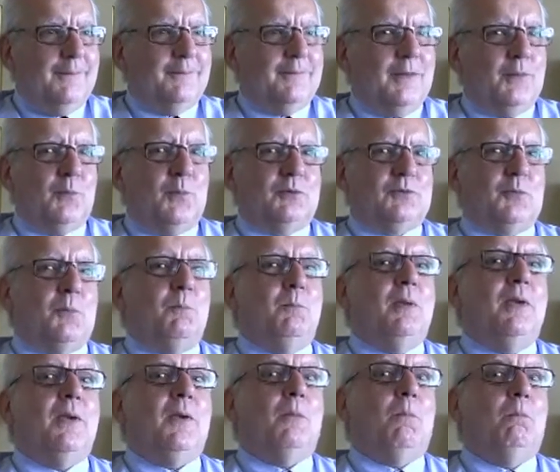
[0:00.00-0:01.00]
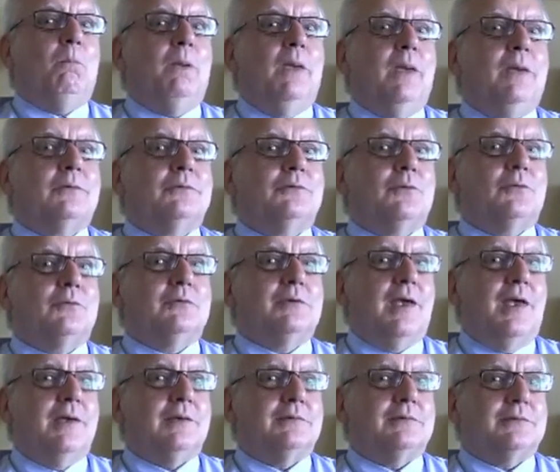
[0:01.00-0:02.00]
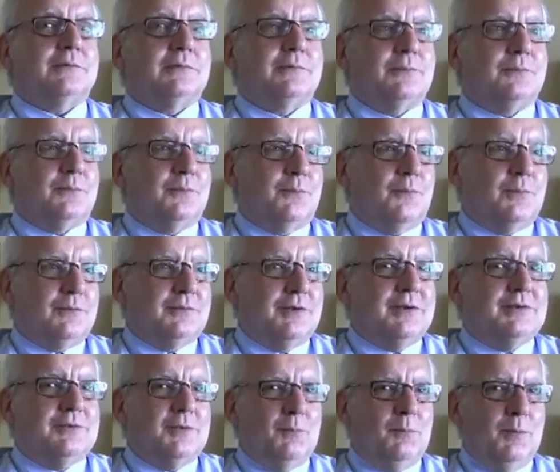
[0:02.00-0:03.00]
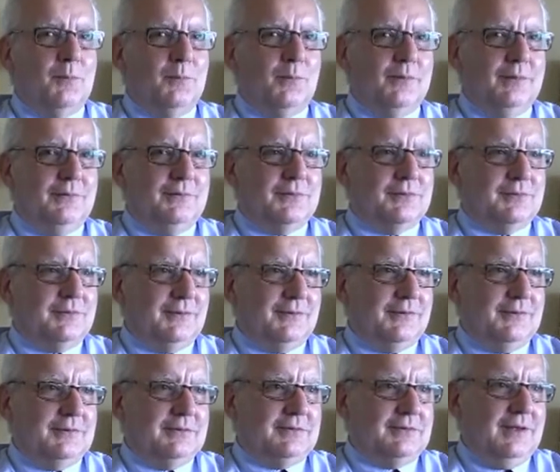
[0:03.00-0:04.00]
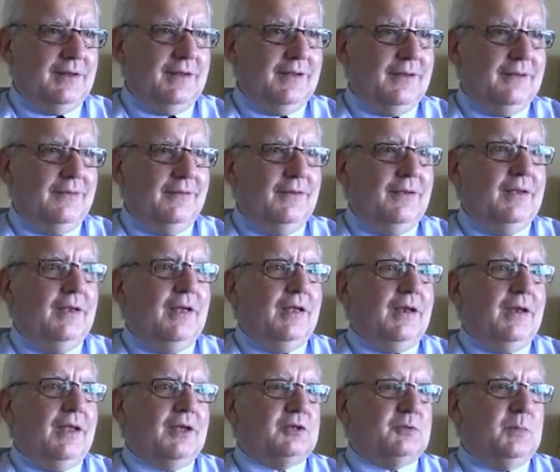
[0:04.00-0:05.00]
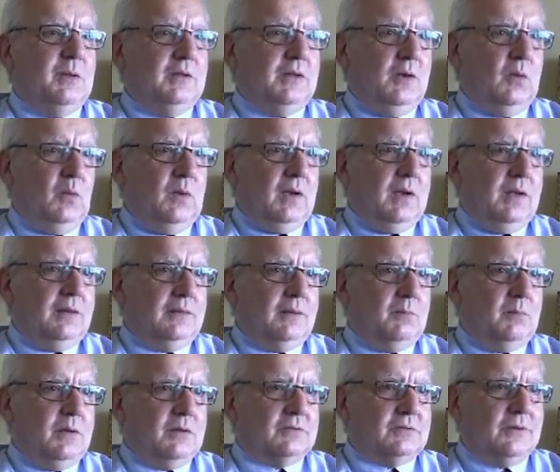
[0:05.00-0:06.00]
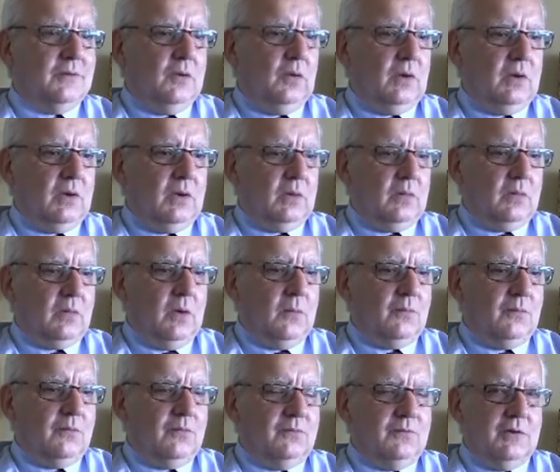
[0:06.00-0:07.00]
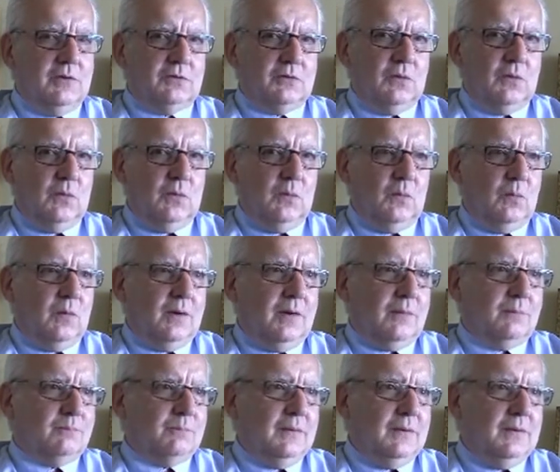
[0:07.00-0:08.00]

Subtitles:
That was a big, big success. 60 people interested in CLL. Last meeting we had in Barcelona a couple of years ago were